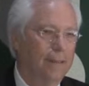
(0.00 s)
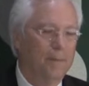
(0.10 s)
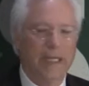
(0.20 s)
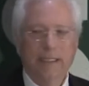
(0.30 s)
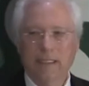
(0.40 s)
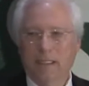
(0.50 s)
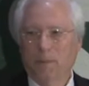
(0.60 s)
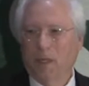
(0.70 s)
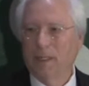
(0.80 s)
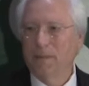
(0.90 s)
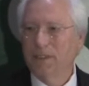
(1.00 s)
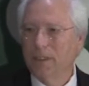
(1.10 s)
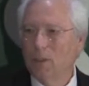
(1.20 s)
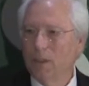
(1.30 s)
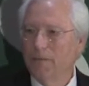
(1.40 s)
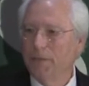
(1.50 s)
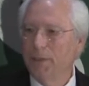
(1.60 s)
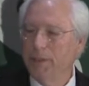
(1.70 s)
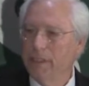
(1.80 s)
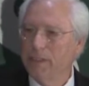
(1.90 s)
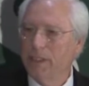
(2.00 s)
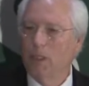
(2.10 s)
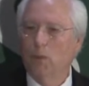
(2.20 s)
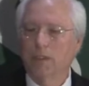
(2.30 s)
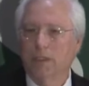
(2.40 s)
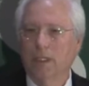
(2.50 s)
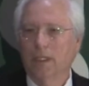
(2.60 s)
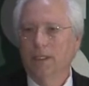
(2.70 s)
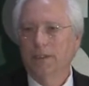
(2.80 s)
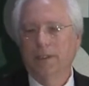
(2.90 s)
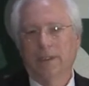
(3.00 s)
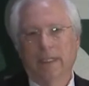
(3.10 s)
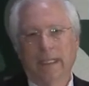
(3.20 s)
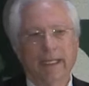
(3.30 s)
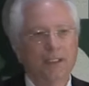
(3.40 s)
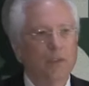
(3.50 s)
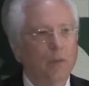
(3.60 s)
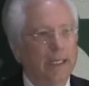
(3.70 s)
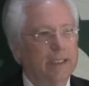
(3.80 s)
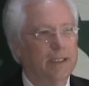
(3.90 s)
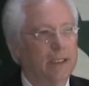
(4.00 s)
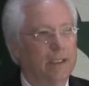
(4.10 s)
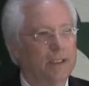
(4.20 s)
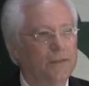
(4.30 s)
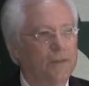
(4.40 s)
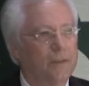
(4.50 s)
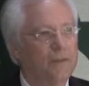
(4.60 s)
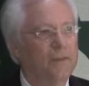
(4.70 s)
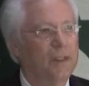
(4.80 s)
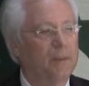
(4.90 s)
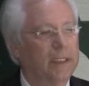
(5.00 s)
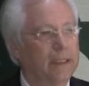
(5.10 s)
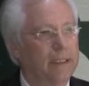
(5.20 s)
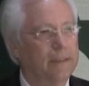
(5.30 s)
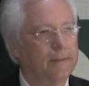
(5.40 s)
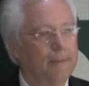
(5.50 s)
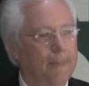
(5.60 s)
Macy's department store a few years ago was doing a nationwide search for a fulfillment center.